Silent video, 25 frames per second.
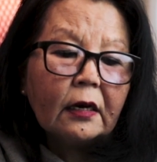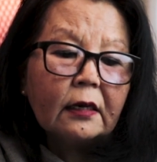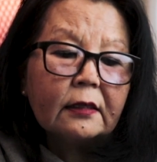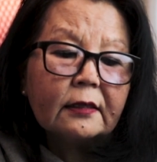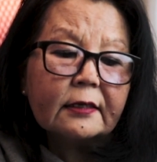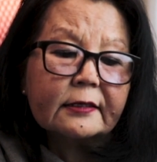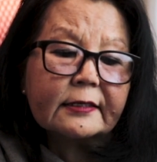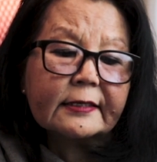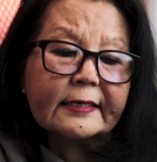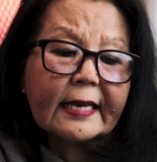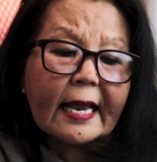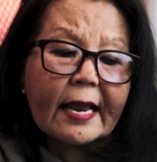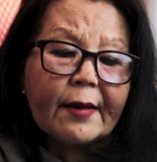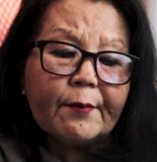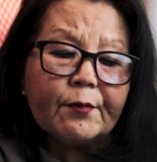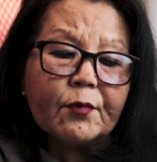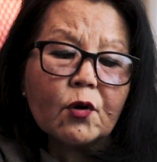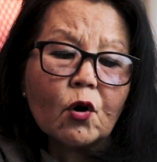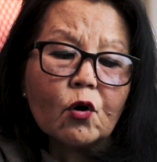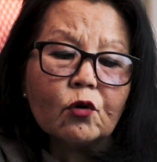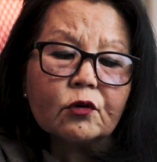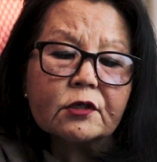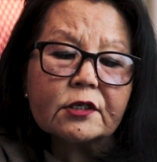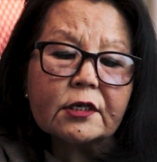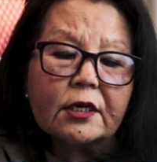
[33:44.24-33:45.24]
The same
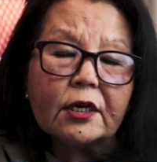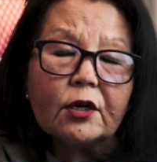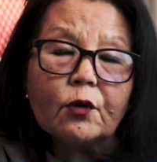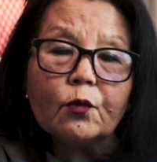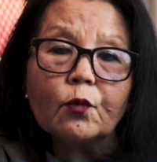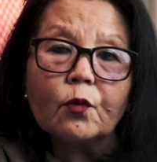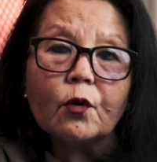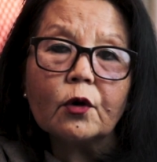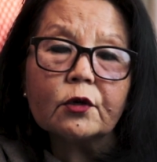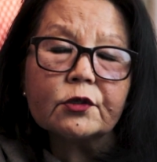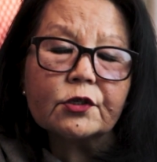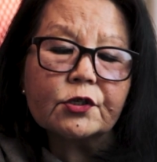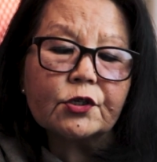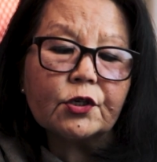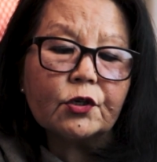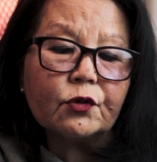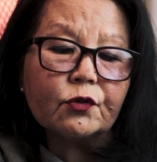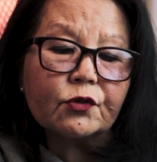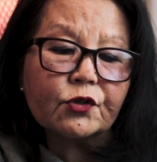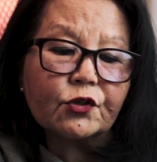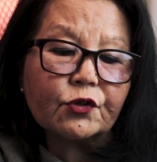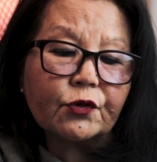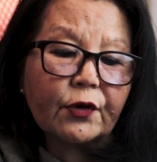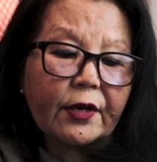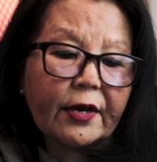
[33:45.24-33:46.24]
note he was
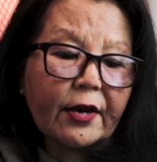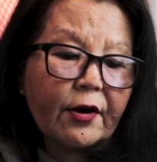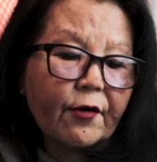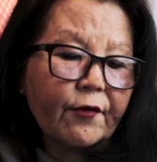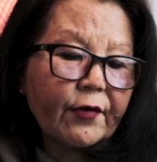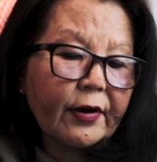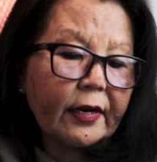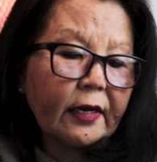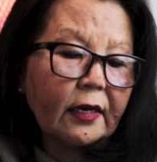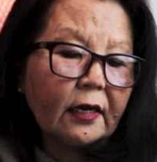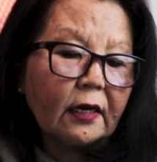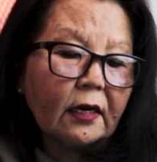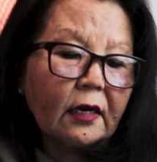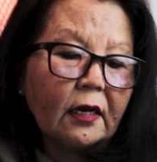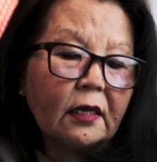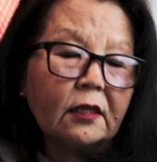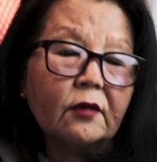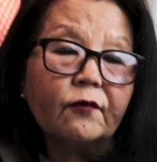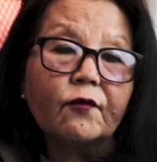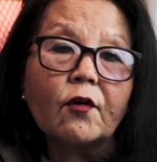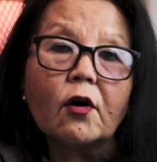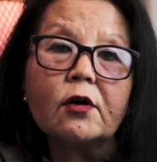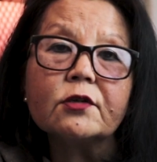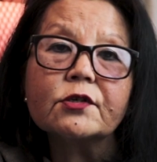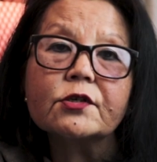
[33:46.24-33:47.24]
used to hearing in the
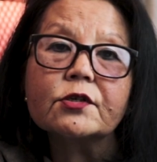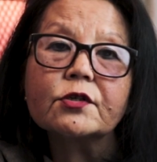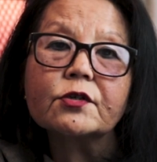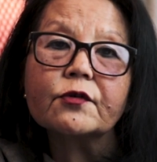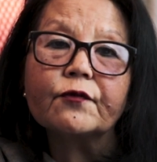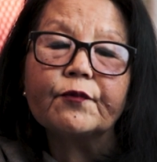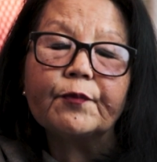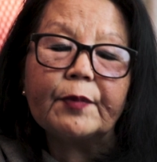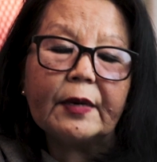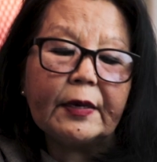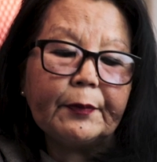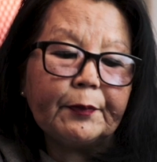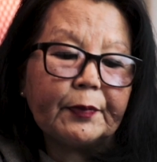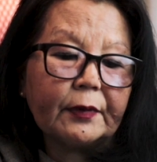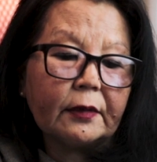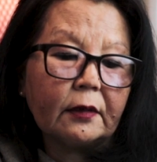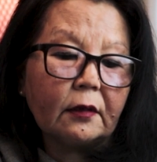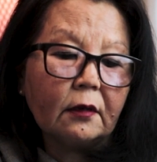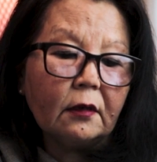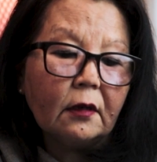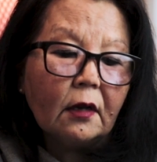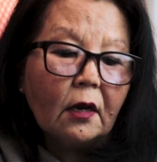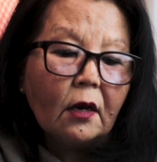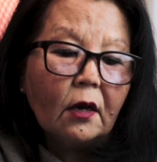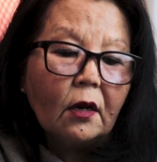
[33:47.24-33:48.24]
voices of
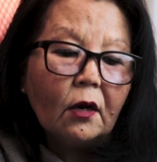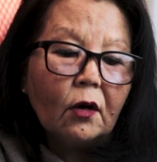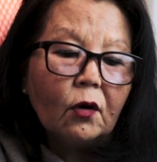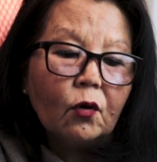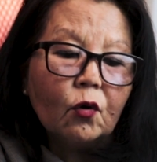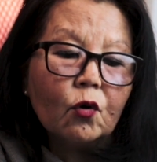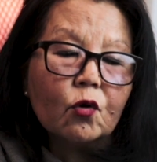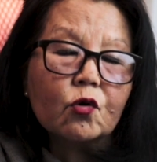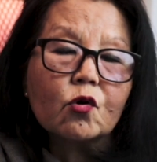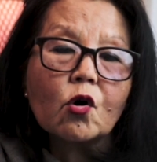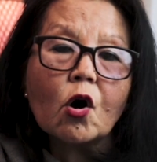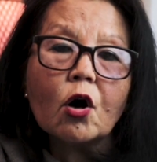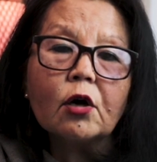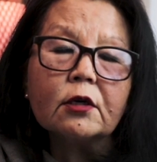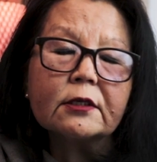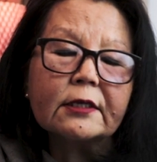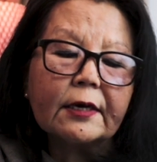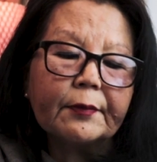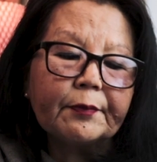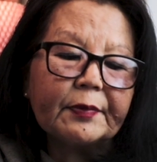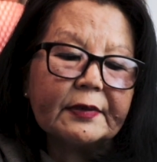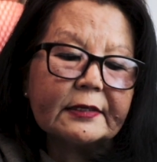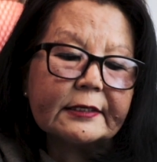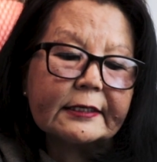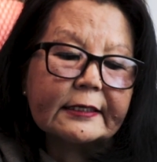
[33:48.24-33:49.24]
people who called
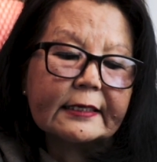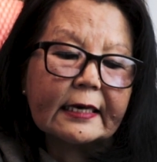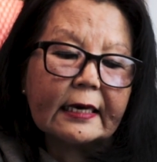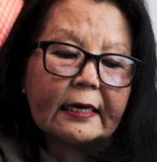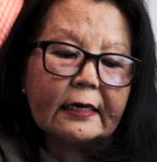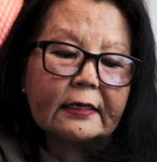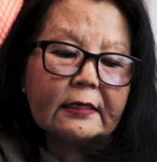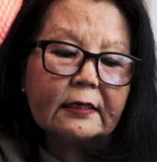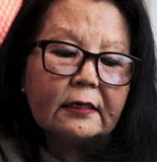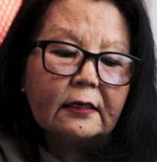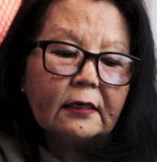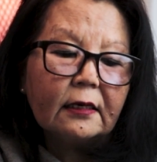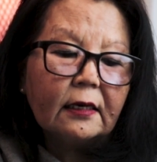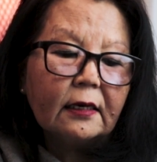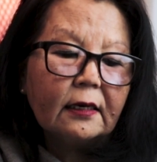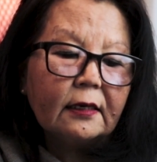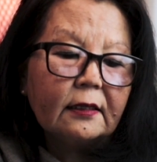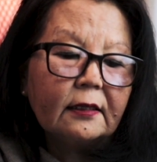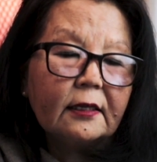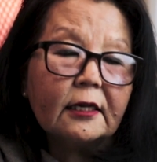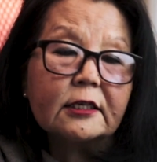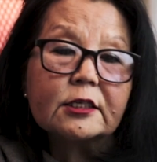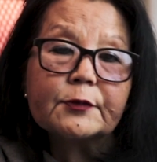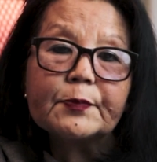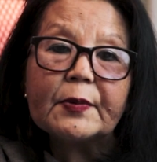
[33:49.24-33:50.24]
up and said,
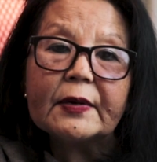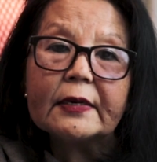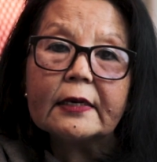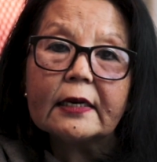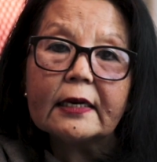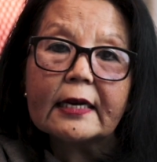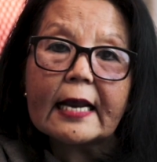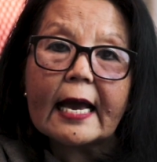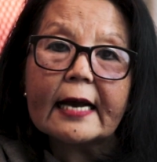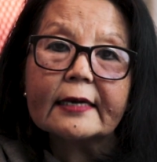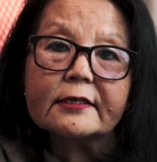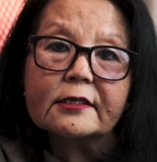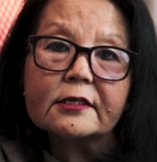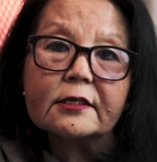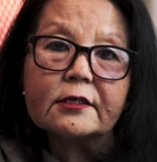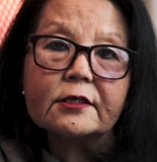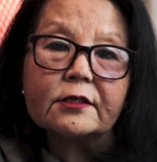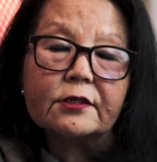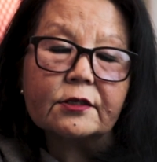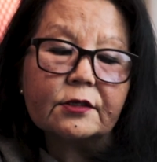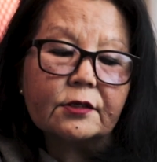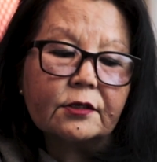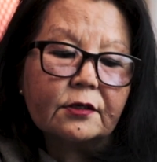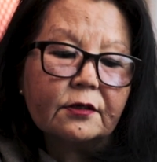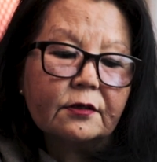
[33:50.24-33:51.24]
"There's been an
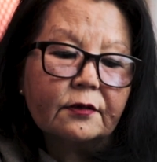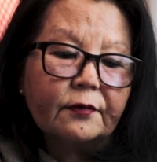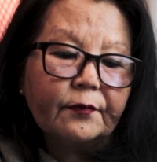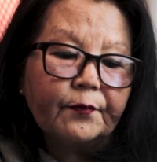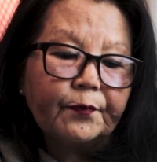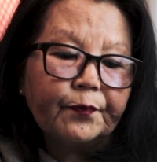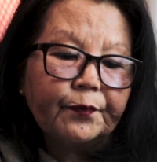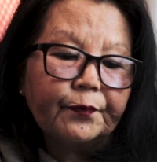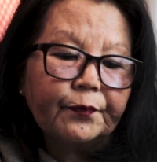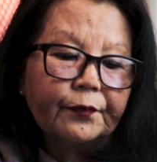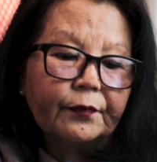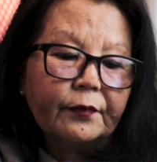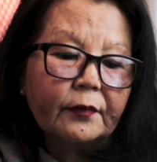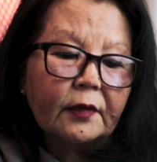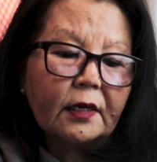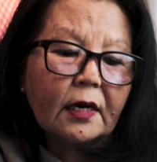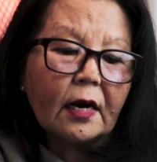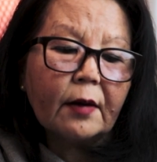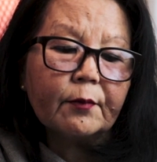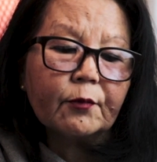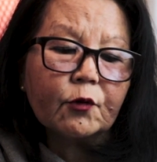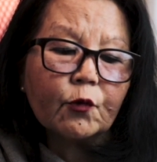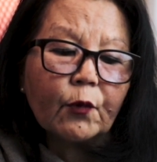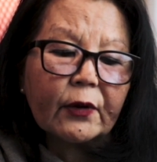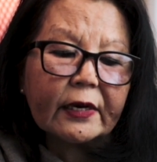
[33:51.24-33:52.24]
accident.
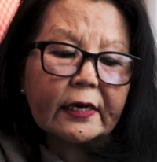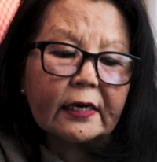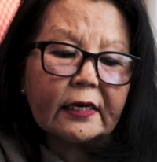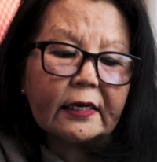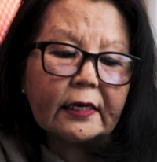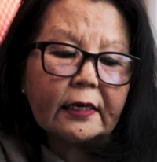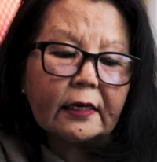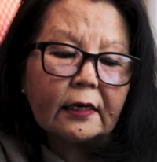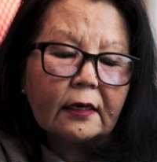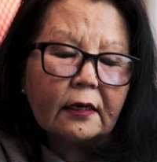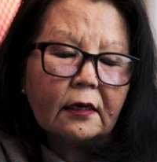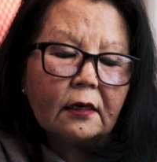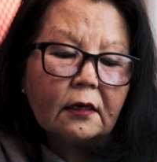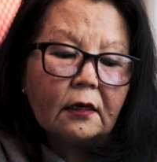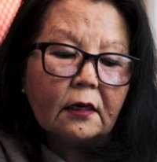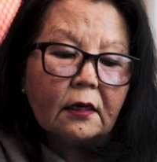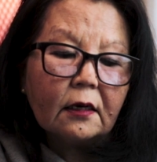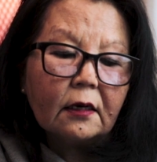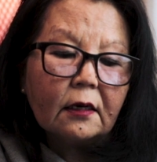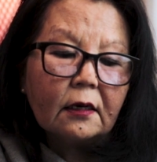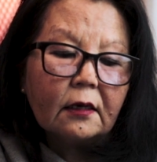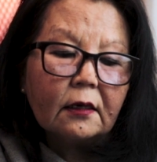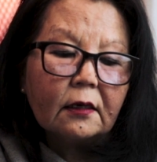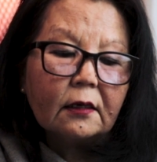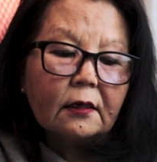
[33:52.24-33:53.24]
Come quickly."
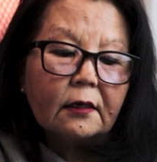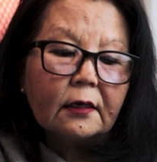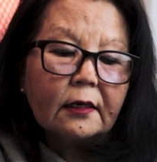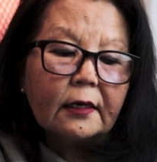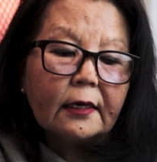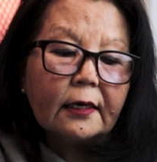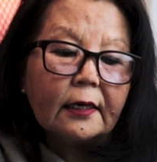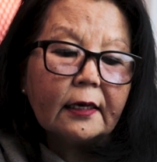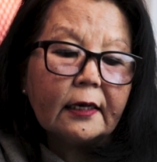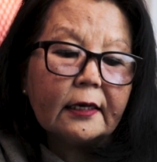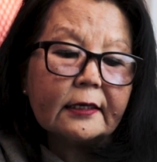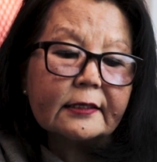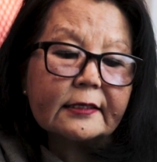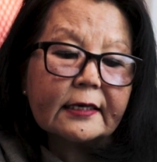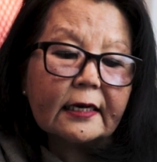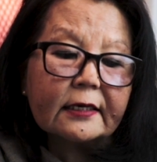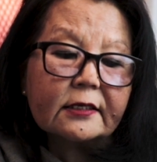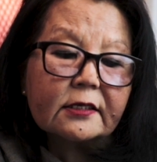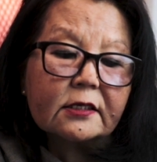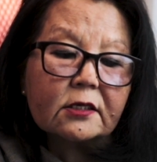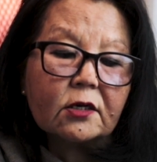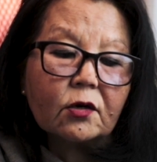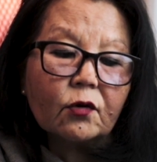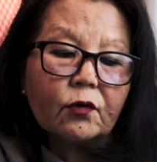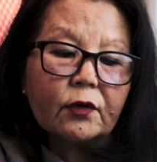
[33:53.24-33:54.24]
He said
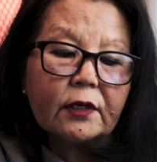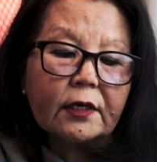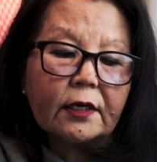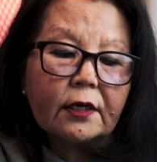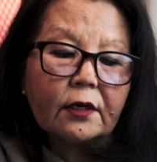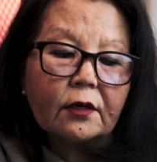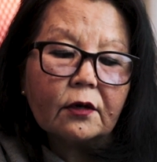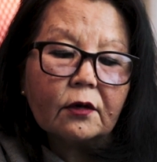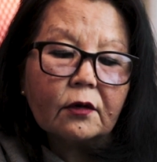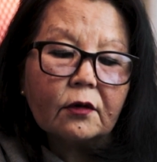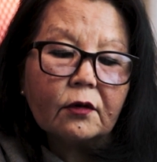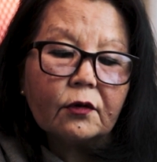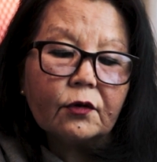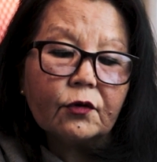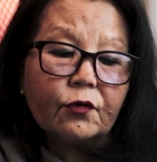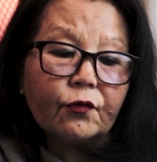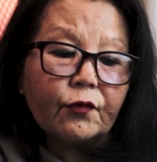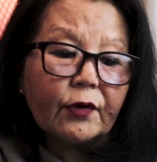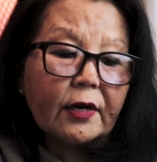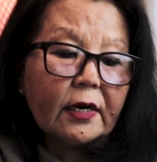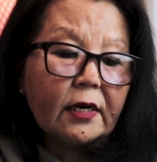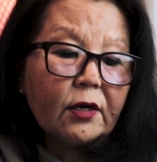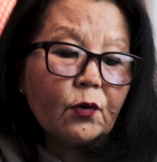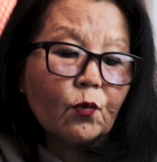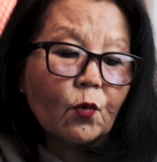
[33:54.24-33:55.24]
slowly, "You
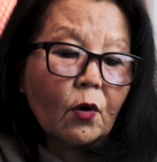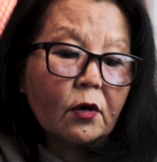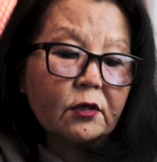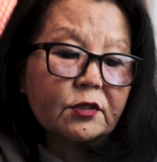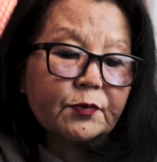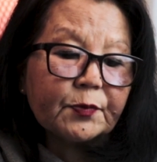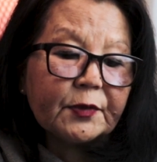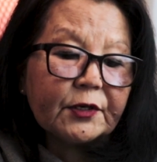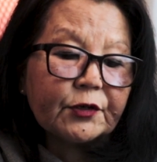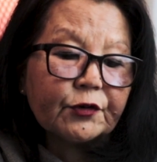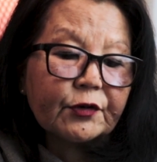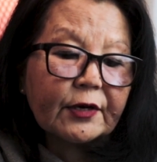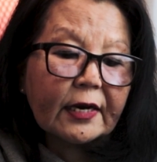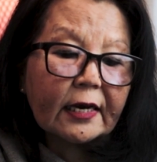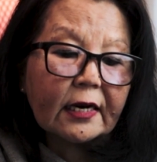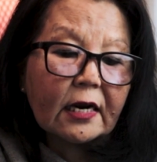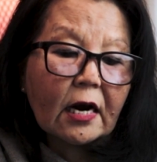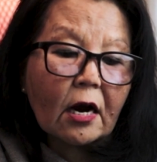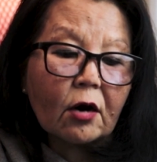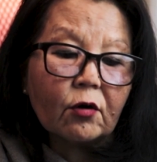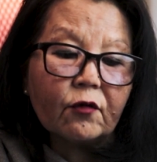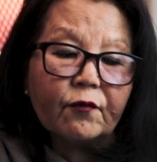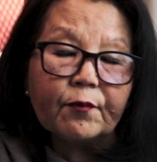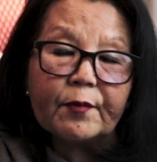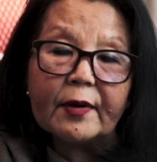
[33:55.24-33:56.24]
really want me to get
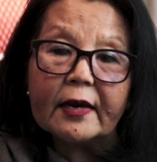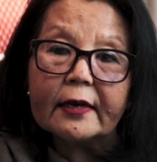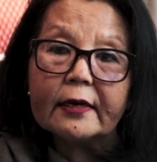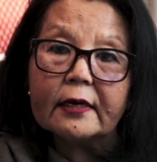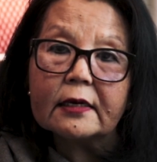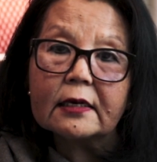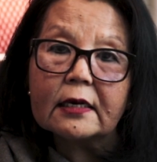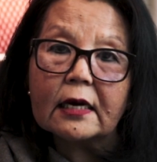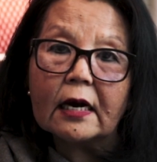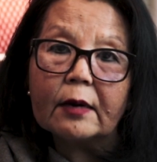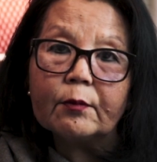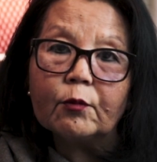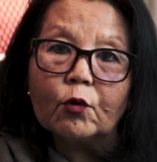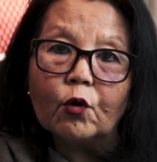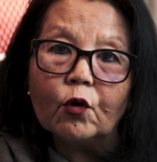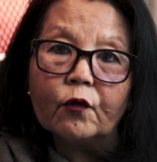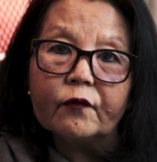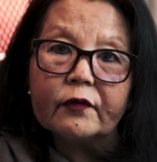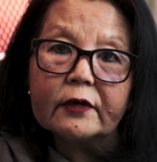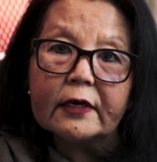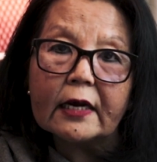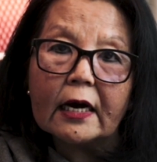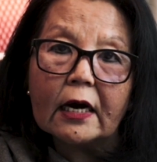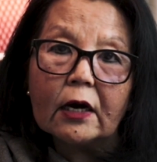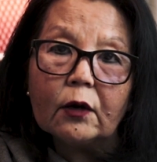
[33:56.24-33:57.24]
out of bed and come
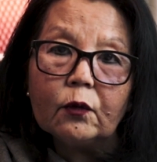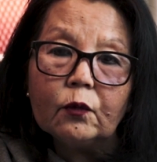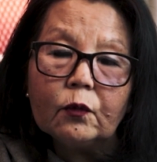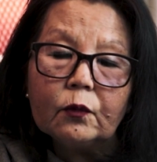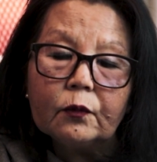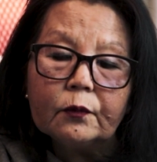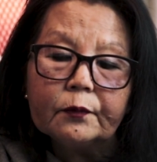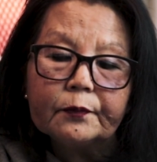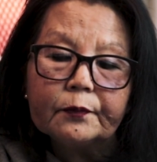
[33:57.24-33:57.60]
over now?"